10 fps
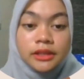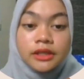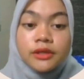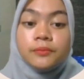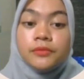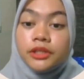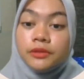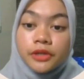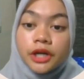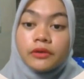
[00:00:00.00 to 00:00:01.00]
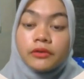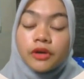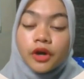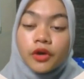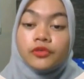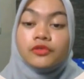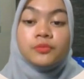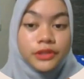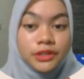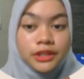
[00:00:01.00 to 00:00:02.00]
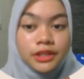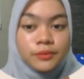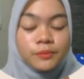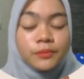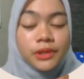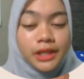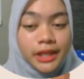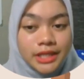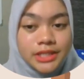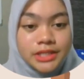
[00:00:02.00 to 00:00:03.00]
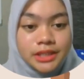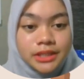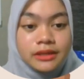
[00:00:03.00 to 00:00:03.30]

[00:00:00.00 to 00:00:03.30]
Being proud of being a Malaysian